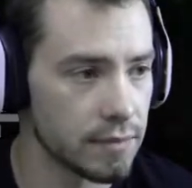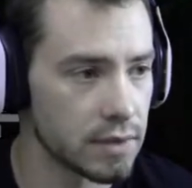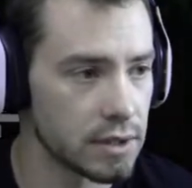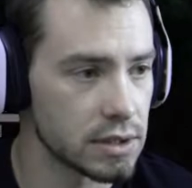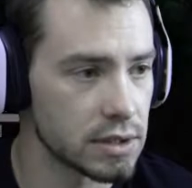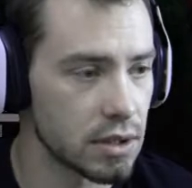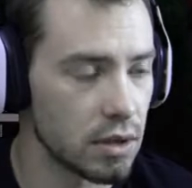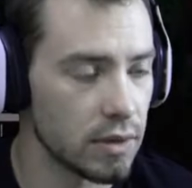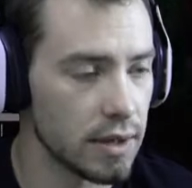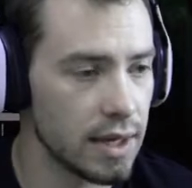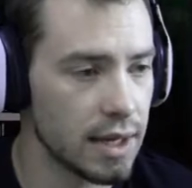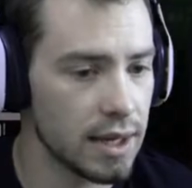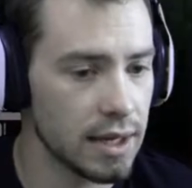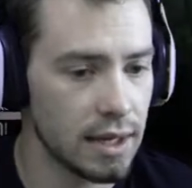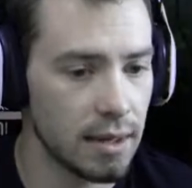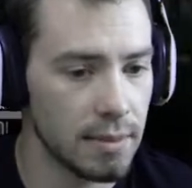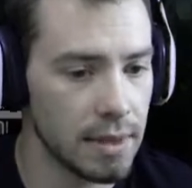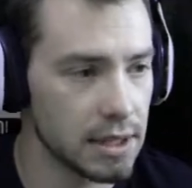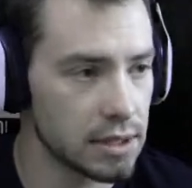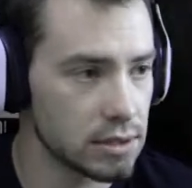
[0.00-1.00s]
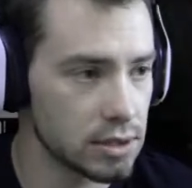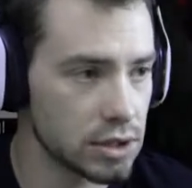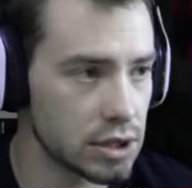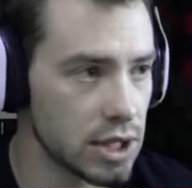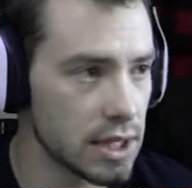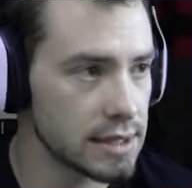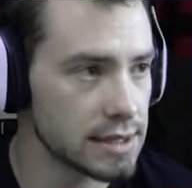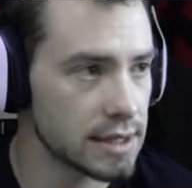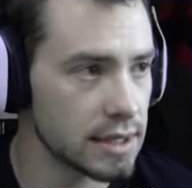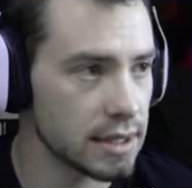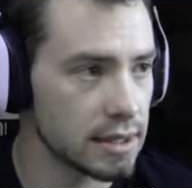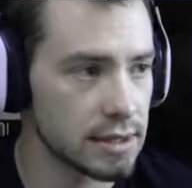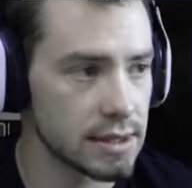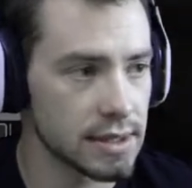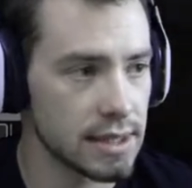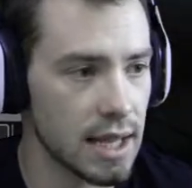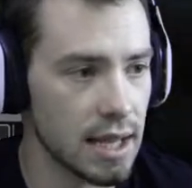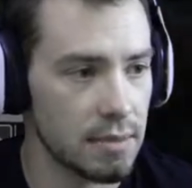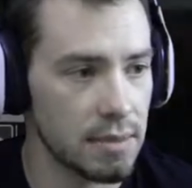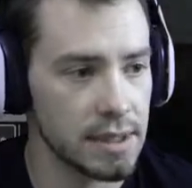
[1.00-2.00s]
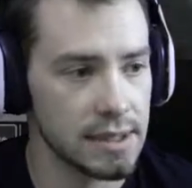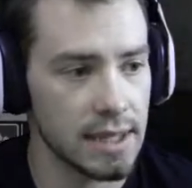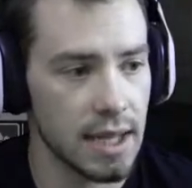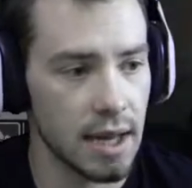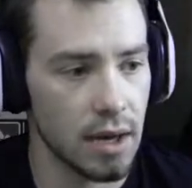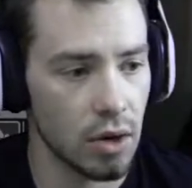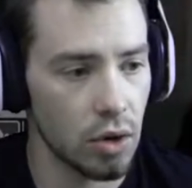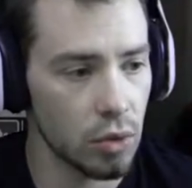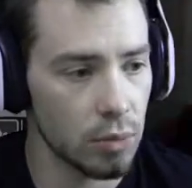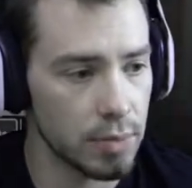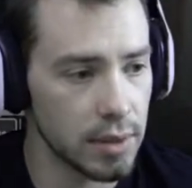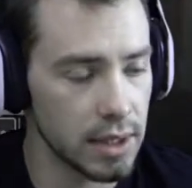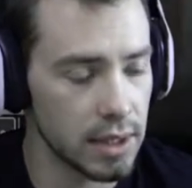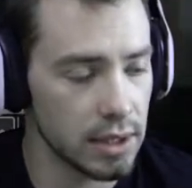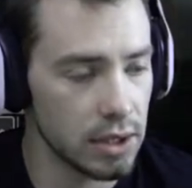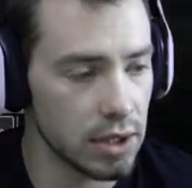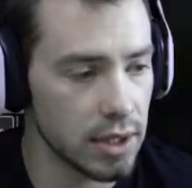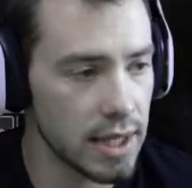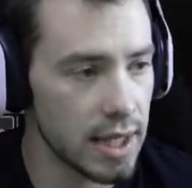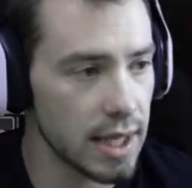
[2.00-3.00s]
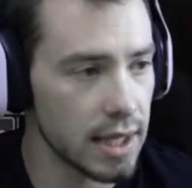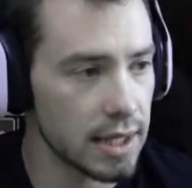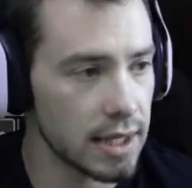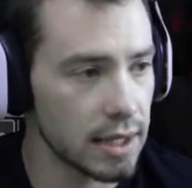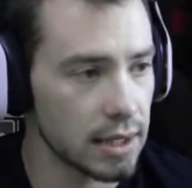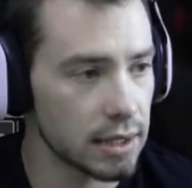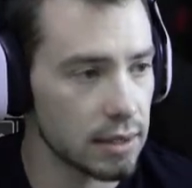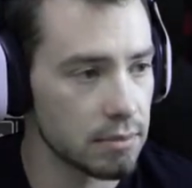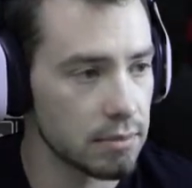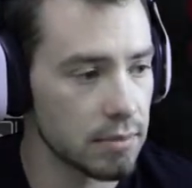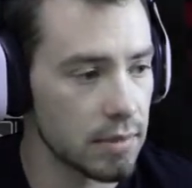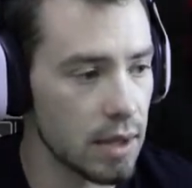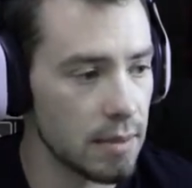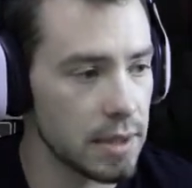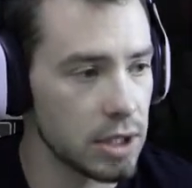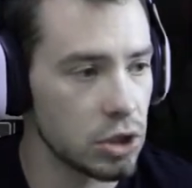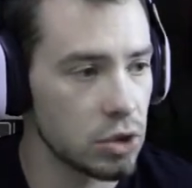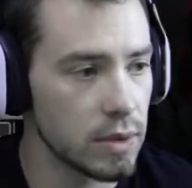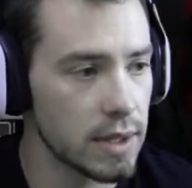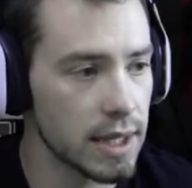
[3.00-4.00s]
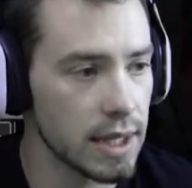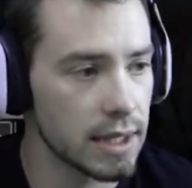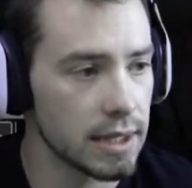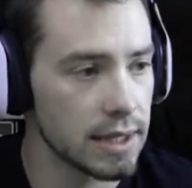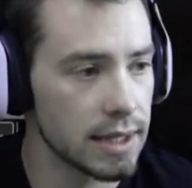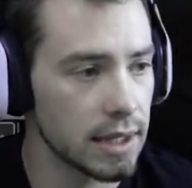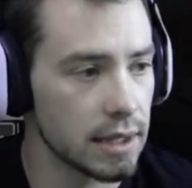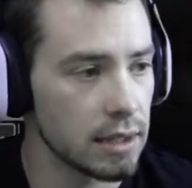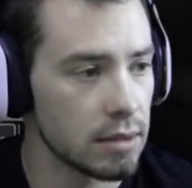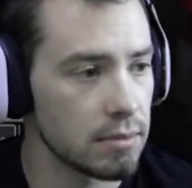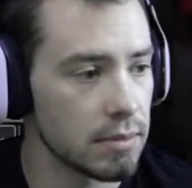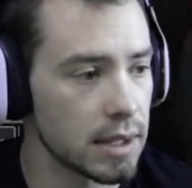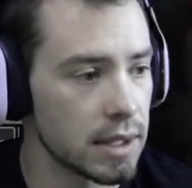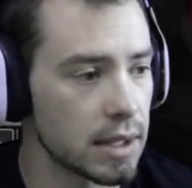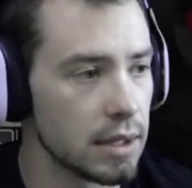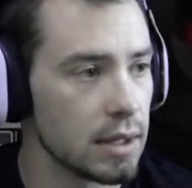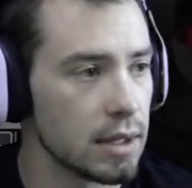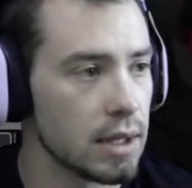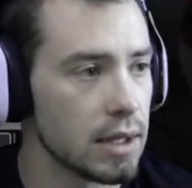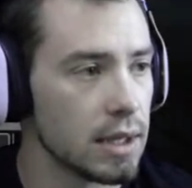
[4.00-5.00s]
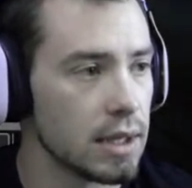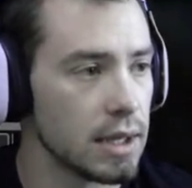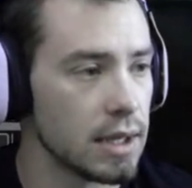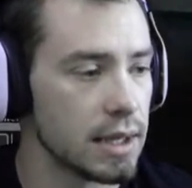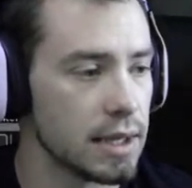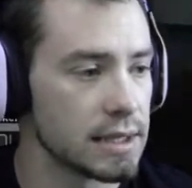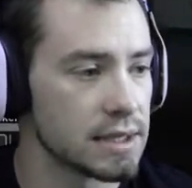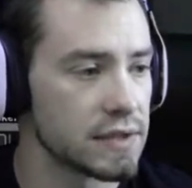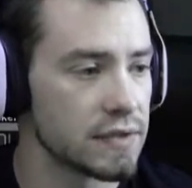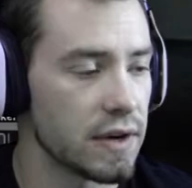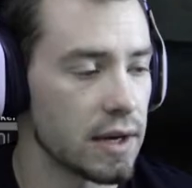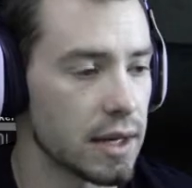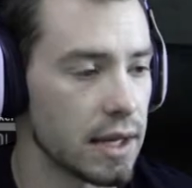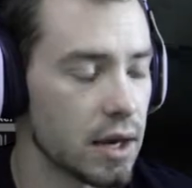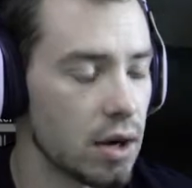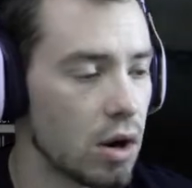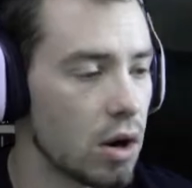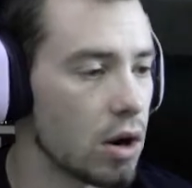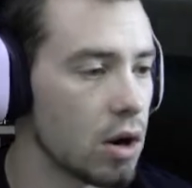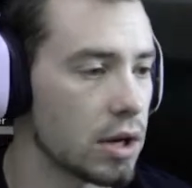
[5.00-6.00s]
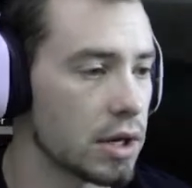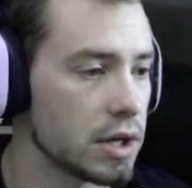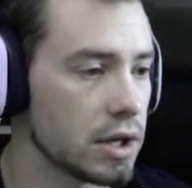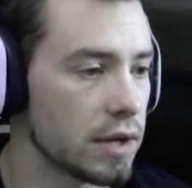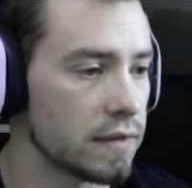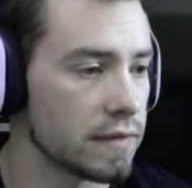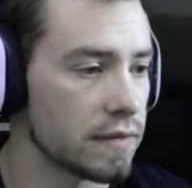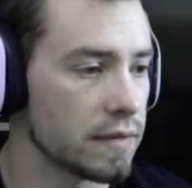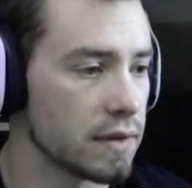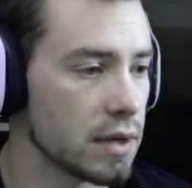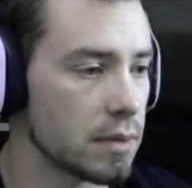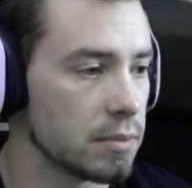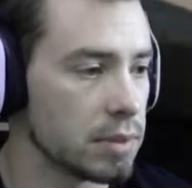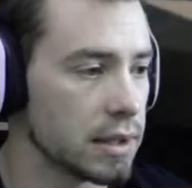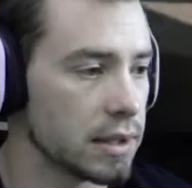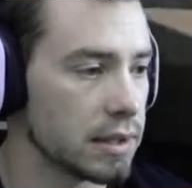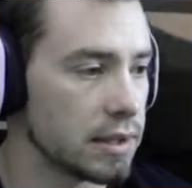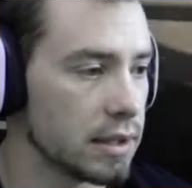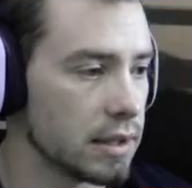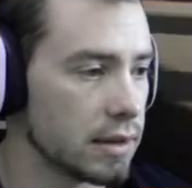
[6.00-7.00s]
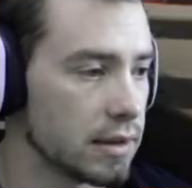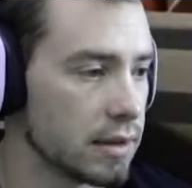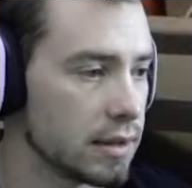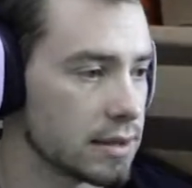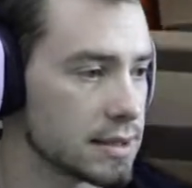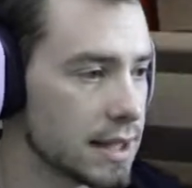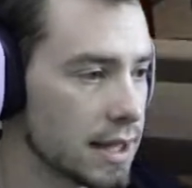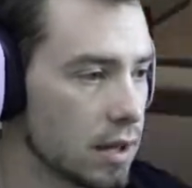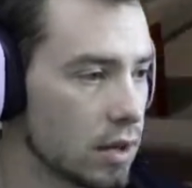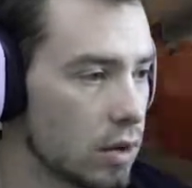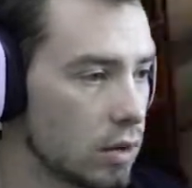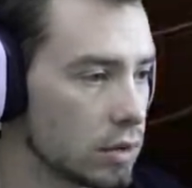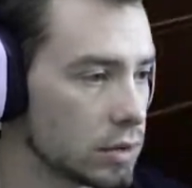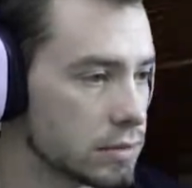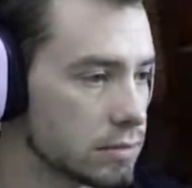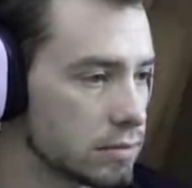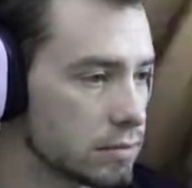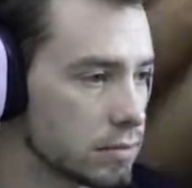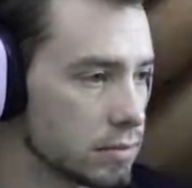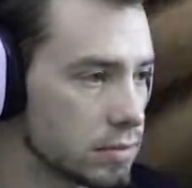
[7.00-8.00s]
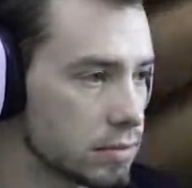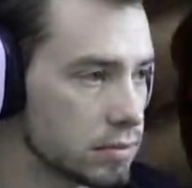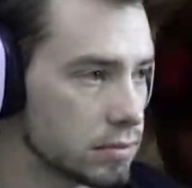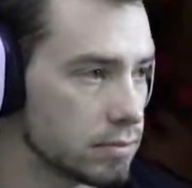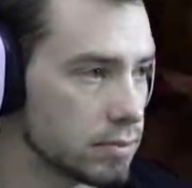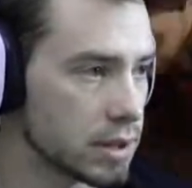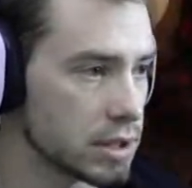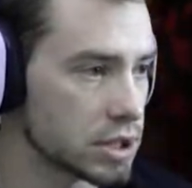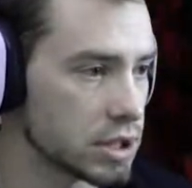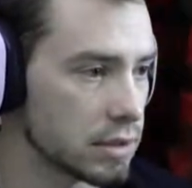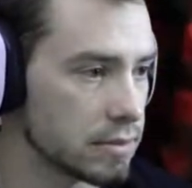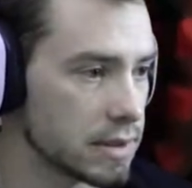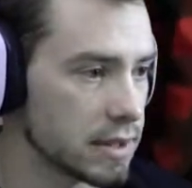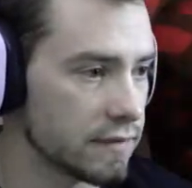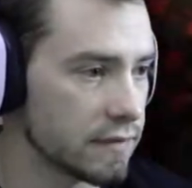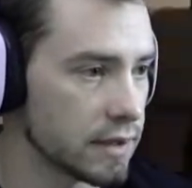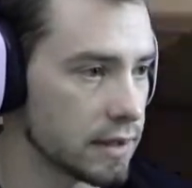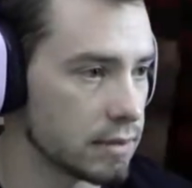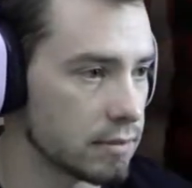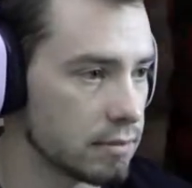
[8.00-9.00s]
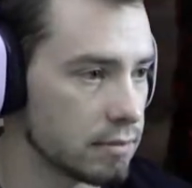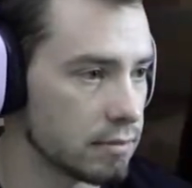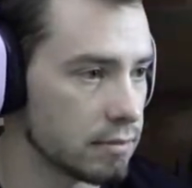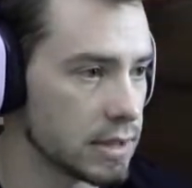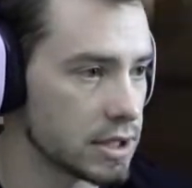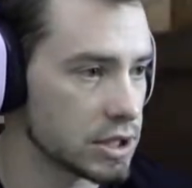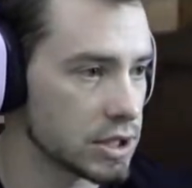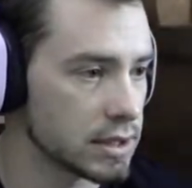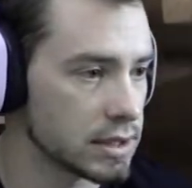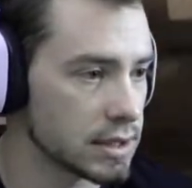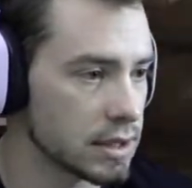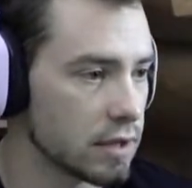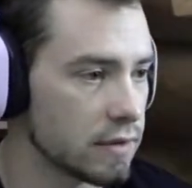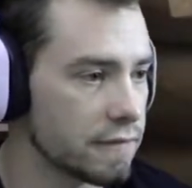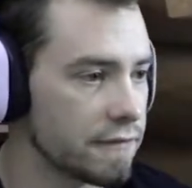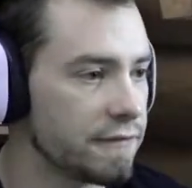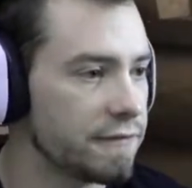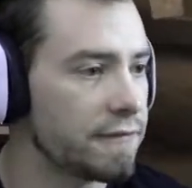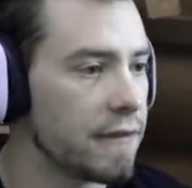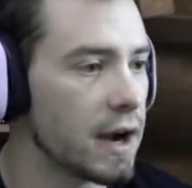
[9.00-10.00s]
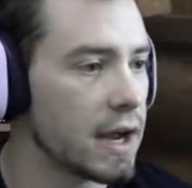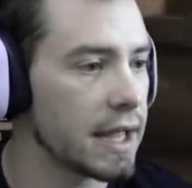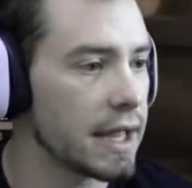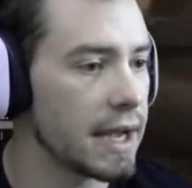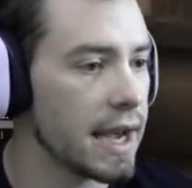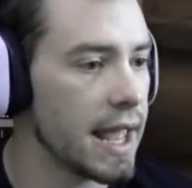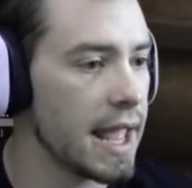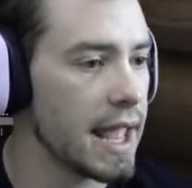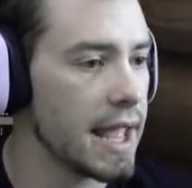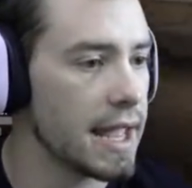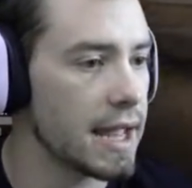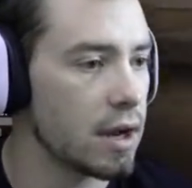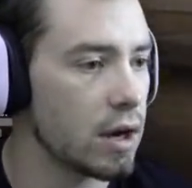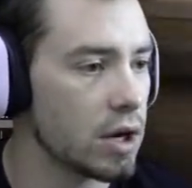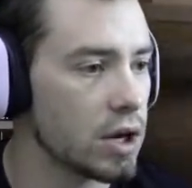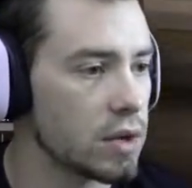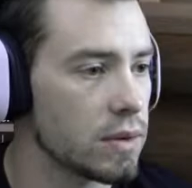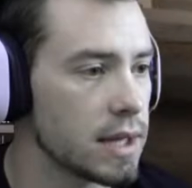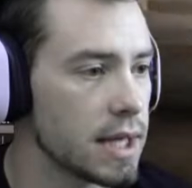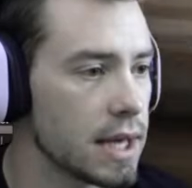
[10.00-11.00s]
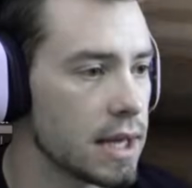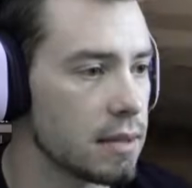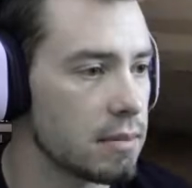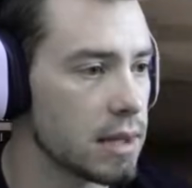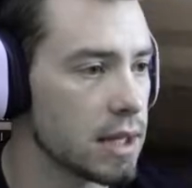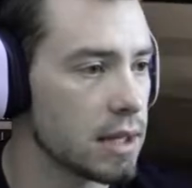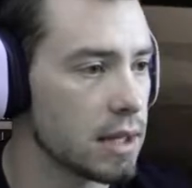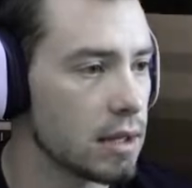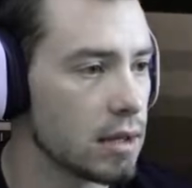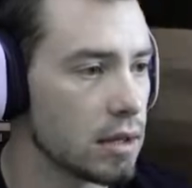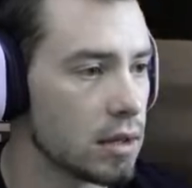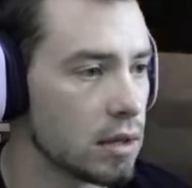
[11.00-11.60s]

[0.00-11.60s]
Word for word: So, I mean, Jason in this game, he's kind of OP. You can't kill him. I mean, you can kill him, but it's fucking hard, and you have to complete... There's like a whole bunch of different missions. And fucking A, are you kidding me?